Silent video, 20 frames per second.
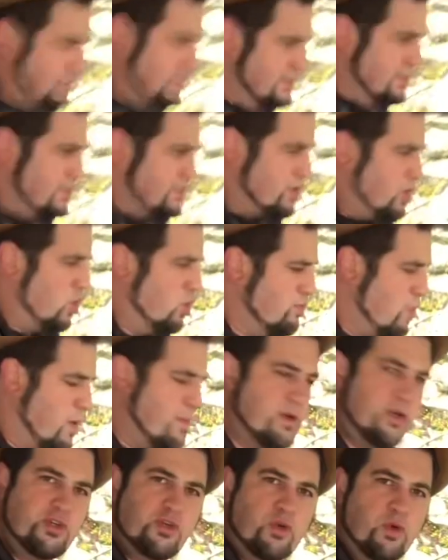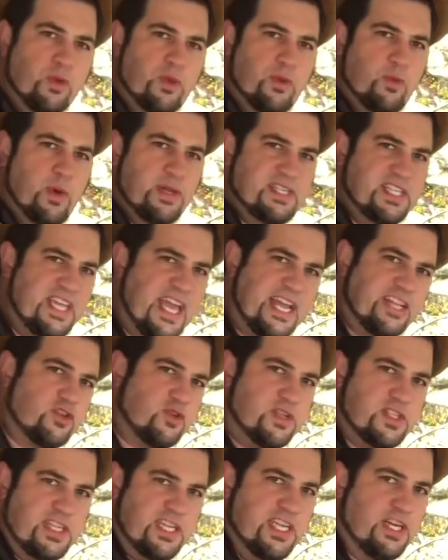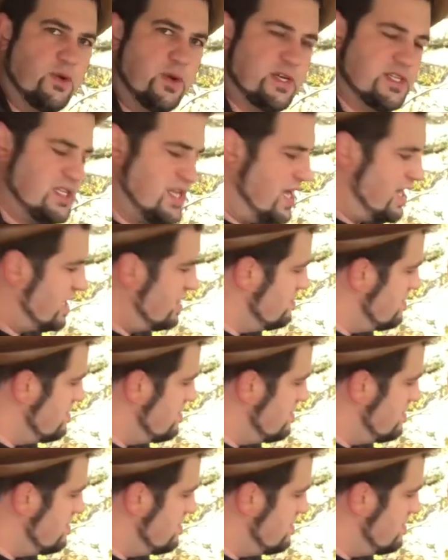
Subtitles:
So, moment of truth. What's the entrance and egress like?